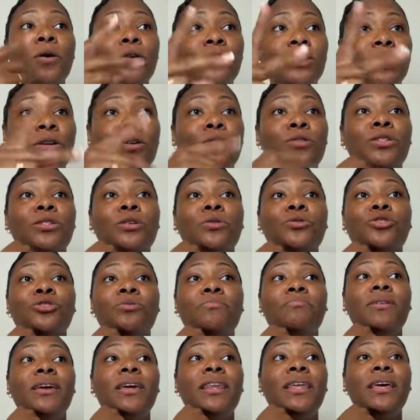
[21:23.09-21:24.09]
posting on
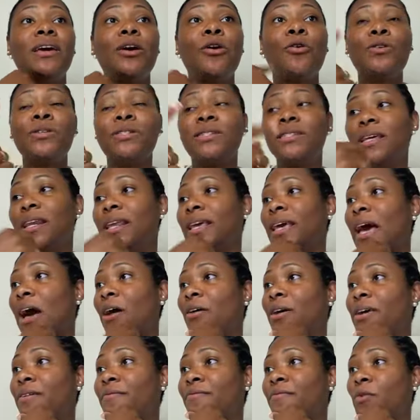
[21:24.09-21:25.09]
social media, or sending
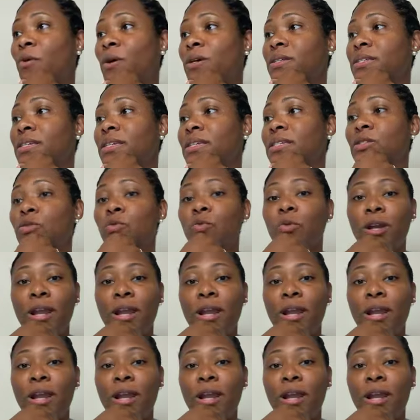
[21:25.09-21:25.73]
out invoices,